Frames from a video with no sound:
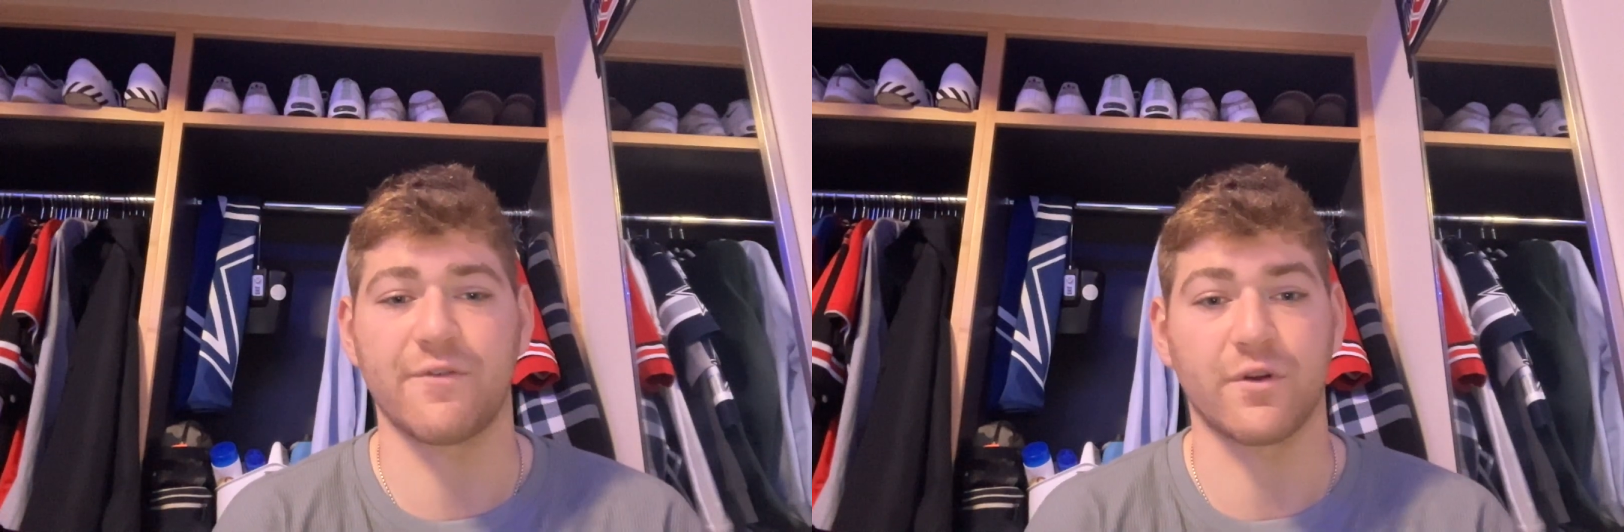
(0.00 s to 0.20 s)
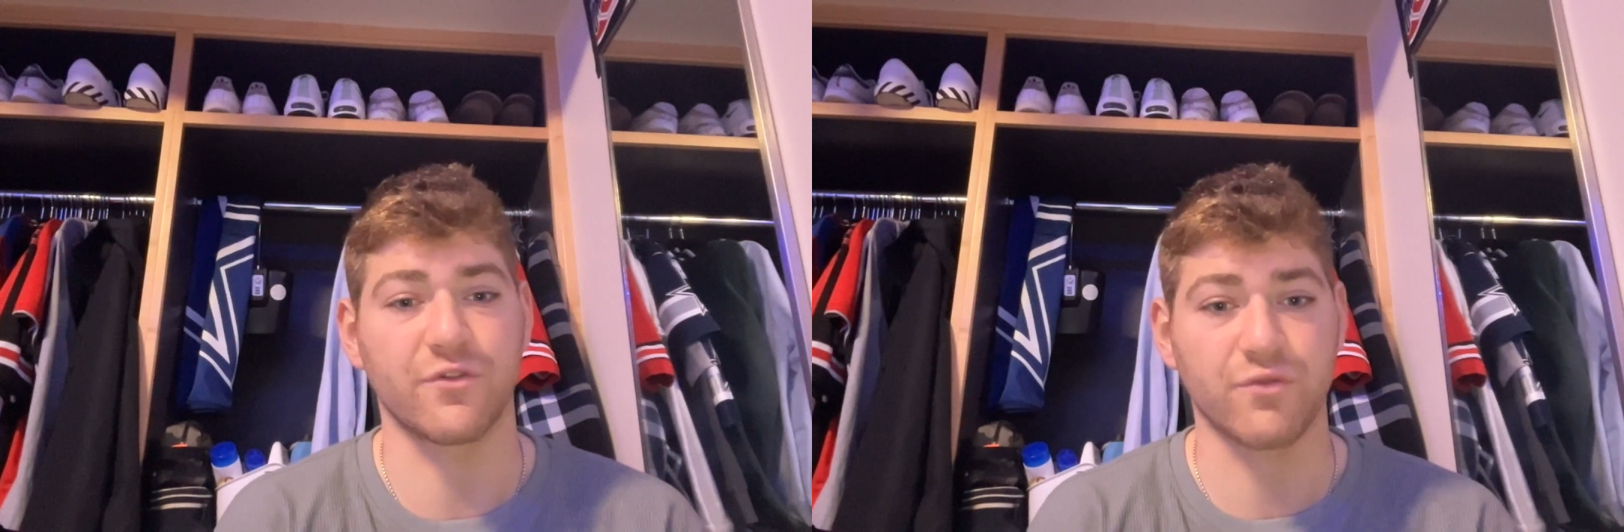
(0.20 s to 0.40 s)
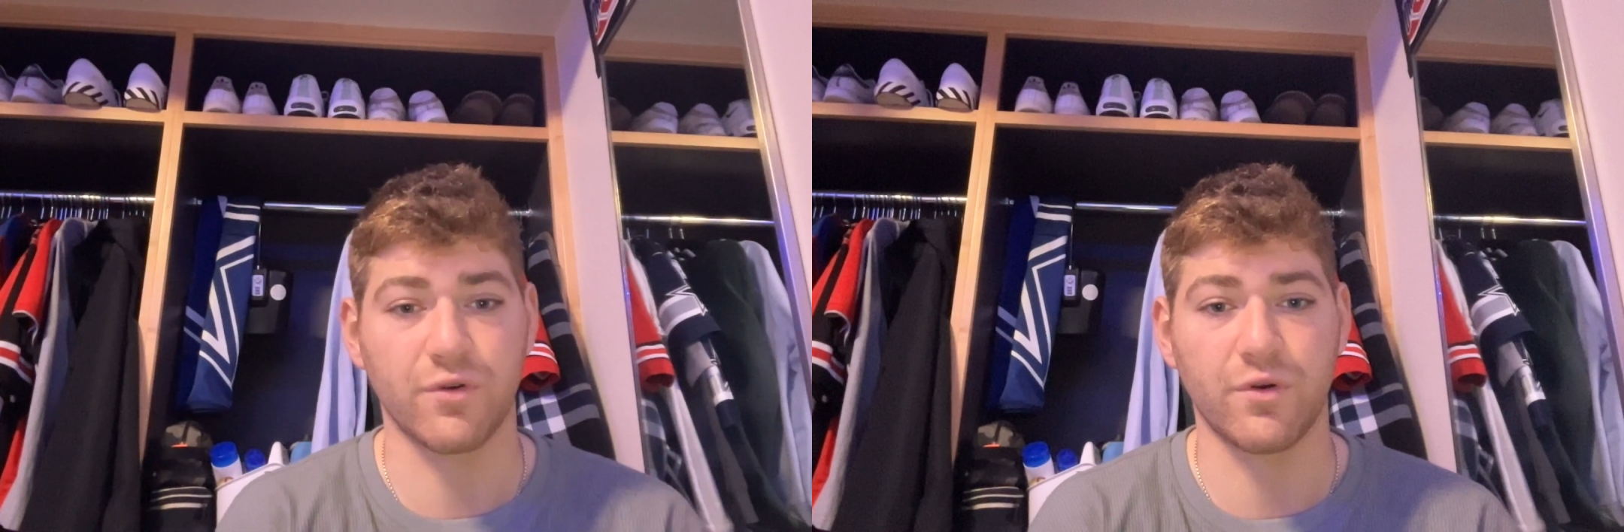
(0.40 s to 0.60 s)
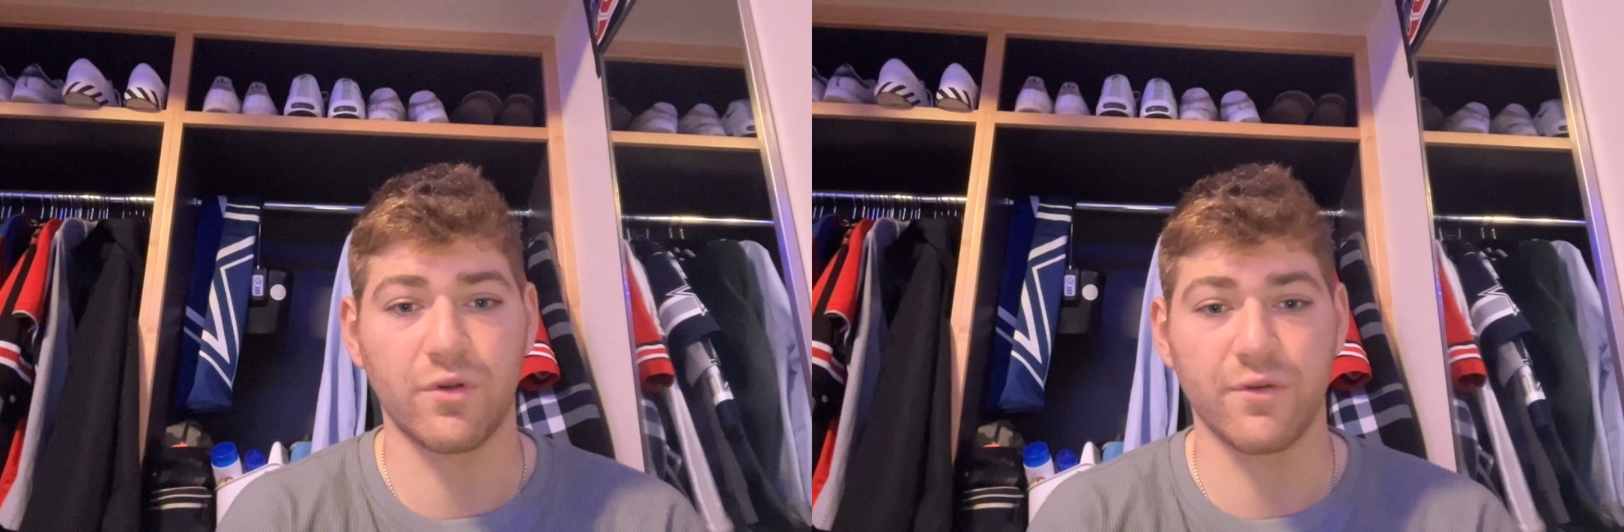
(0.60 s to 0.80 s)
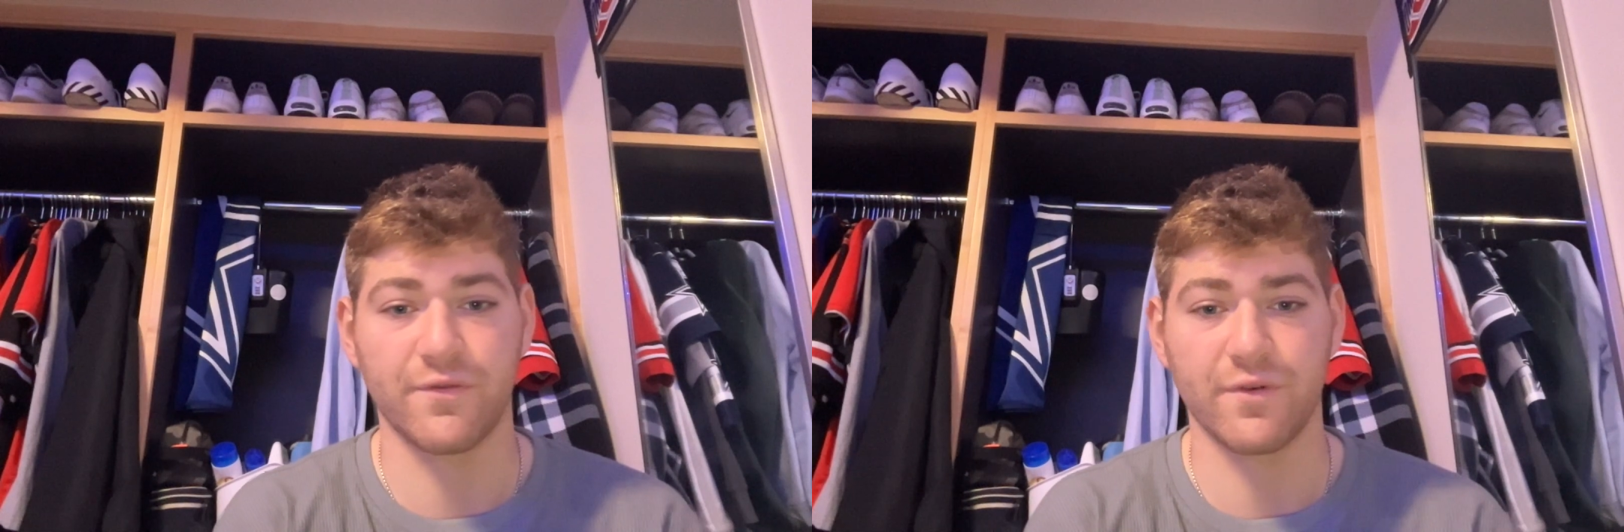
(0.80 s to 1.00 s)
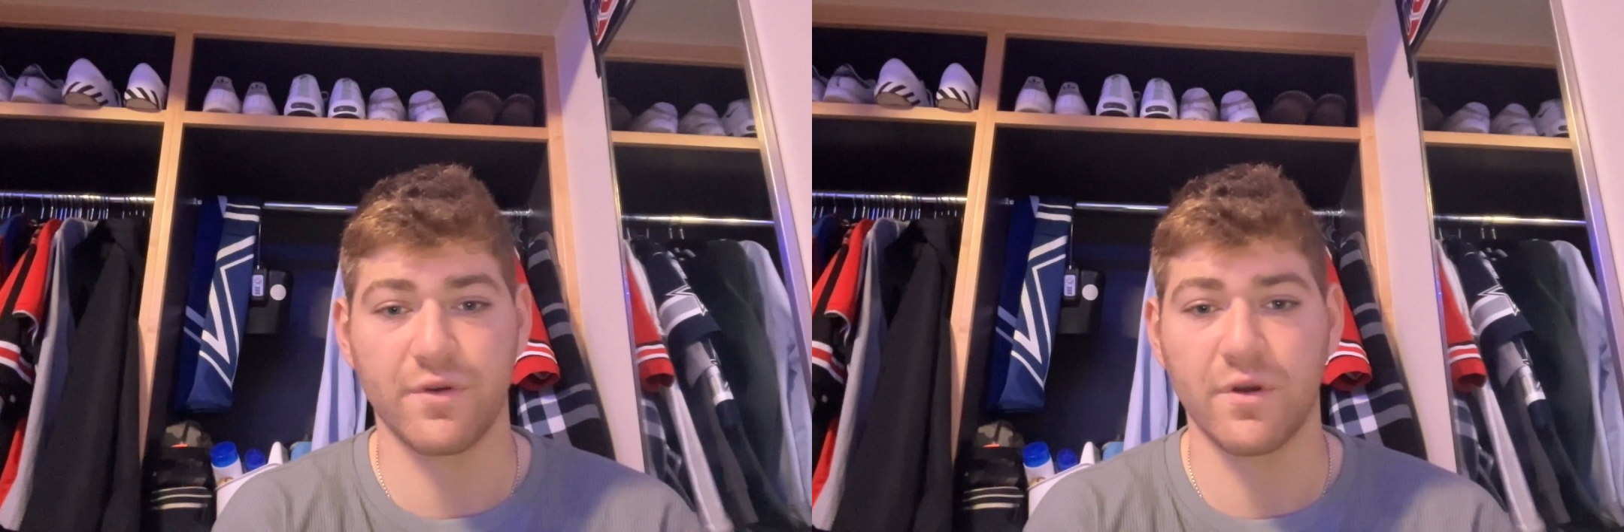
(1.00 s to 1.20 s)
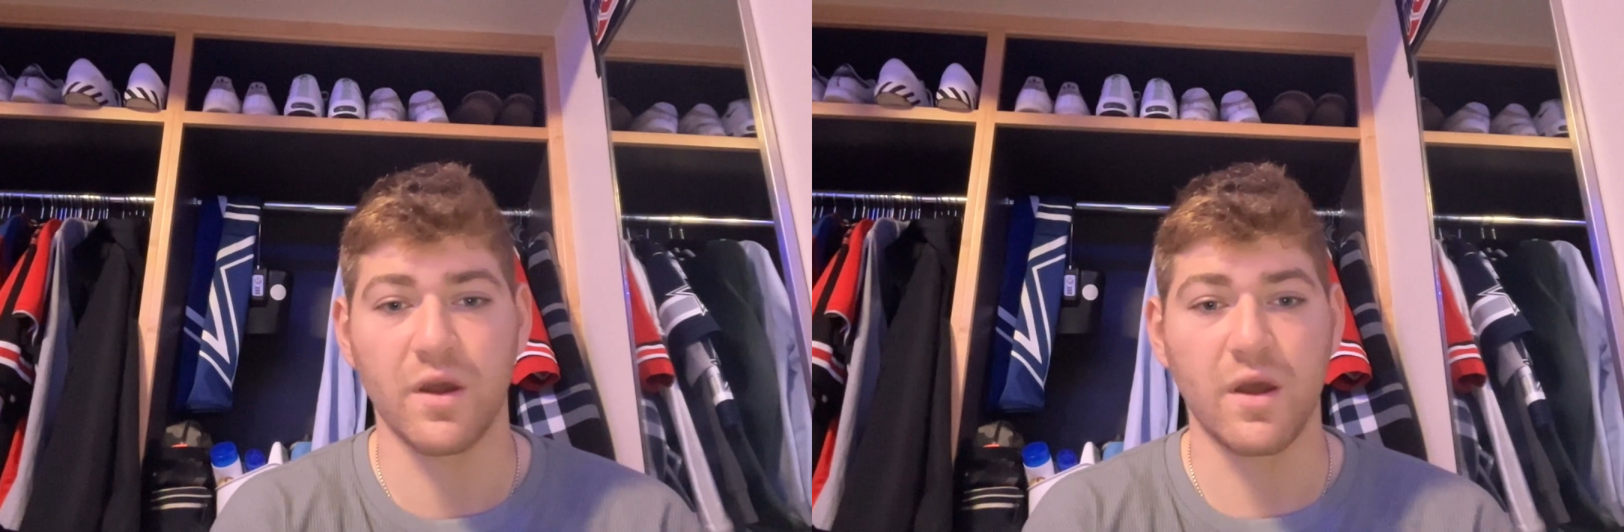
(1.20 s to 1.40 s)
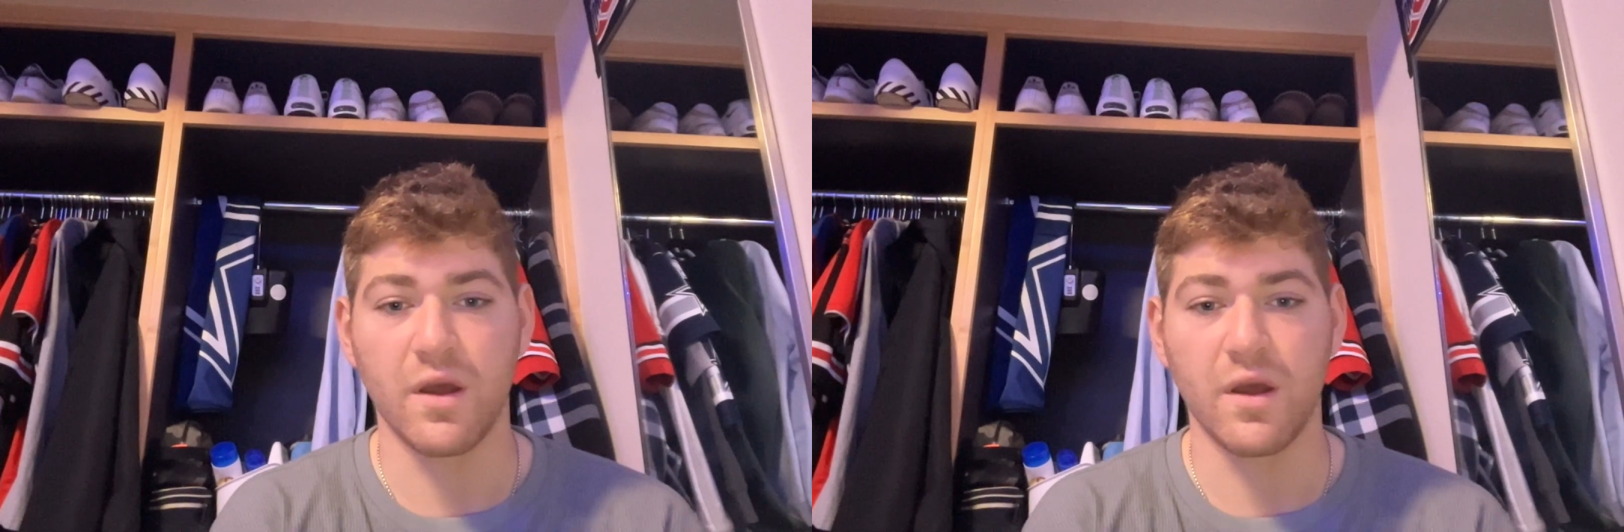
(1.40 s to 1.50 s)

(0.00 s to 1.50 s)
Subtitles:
for control over